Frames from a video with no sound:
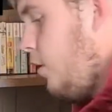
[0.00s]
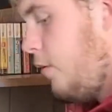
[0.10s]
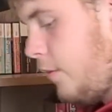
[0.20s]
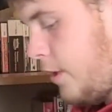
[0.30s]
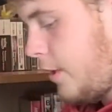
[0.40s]

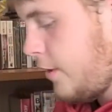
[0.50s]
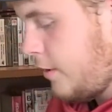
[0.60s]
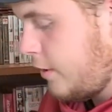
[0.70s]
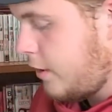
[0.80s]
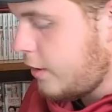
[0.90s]

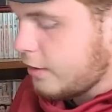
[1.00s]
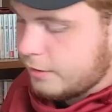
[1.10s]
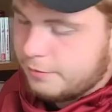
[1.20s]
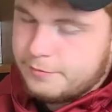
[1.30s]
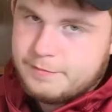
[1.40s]
ODST.
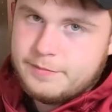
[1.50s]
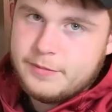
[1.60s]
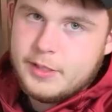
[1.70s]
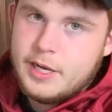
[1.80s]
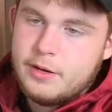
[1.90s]

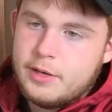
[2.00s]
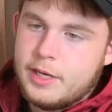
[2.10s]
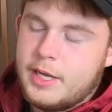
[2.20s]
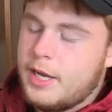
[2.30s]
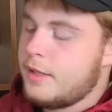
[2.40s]
Now
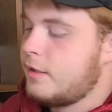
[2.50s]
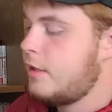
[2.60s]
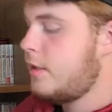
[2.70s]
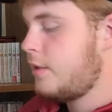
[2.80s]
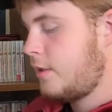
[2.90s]
I had
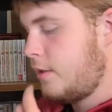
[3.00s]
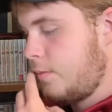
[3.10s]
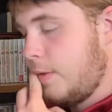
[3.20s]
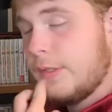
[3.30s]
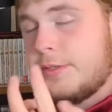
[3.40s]
this,
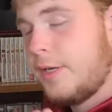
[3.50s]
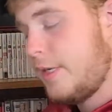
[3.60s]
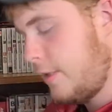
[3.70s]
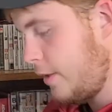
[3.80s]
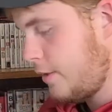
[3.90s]
we also
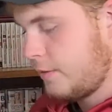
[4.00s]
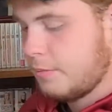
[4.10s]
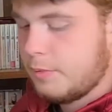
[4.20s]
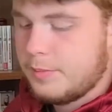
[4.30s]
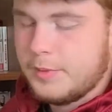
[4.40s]
had this, I
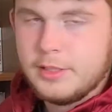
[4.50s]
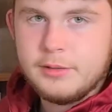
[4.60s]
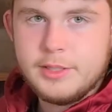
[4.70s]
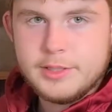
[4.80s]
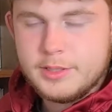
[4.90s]
remember playing
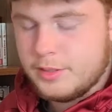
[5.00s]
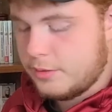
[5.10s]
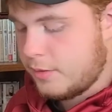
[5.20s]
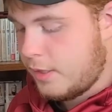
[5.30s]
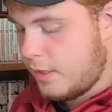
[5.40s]
ODST
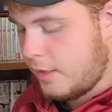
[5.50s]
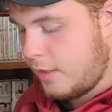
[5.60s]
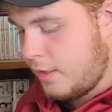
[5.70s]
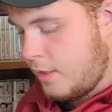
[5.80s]
a lot.